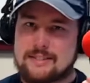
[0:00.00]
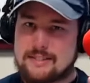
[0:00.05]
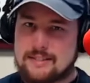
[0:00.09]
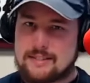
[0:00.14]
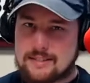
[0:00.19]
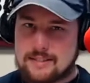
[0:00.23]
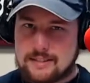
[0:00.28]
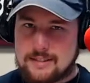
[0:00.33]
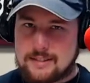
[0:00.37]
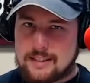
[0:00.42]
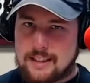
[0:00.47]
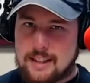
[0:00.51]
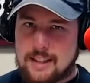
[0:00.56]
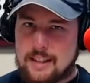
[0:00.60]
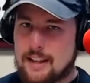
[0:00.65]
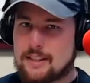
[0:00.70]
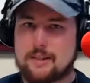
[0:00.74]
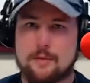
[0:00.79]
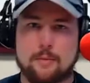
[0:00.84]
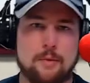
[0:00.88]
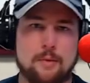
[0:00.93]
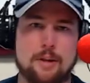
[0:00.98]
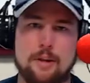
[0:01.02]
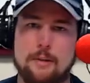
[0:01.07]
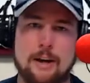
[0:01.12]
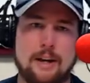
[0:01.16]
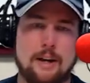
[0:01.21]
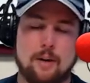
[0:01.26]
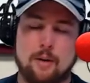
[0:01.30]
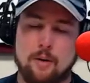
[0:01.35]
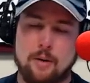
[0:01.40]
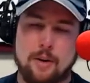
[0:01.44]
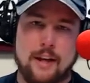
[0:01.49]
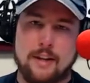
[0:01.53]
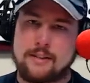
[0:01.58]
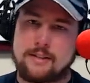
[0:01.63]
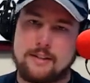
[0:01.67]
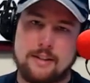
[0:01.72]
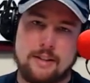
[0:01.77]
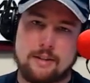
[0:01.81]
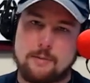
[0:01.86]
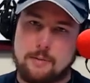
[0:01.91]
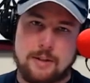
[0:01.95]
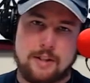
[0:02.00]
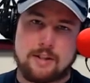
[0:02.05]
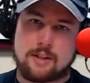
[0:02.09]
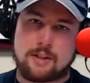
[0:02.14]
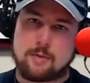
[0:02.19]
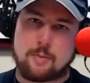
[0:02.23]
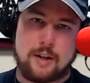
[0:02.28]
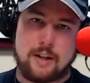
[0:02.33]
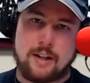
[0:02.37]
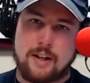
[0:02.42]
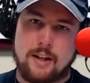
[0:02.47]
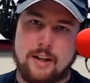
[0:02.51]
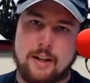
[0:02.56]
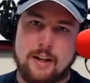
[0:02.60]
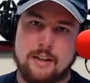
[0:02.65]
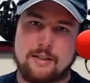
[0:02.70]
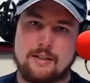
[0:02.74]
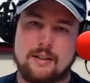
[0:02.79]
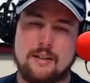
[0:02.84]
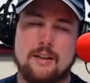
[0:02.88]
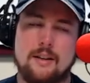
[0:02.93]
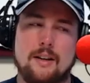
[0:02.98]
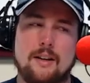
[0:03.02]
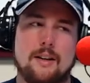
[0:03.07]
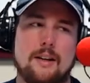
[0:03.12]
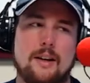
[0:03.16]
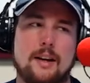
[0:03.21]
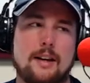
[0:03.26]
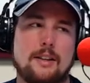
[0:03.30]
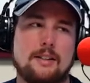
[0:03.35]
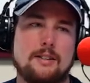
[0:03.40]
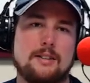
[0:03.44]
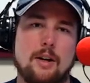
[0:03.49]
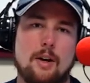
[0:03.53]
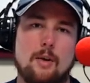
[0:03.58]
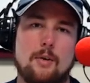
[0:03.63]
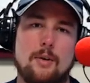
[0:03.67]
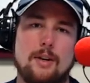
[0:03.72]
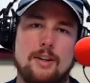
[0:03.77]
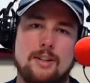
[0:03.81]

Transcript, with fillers: It doesn't really make a whole lot of sense, but this is what he does. And so he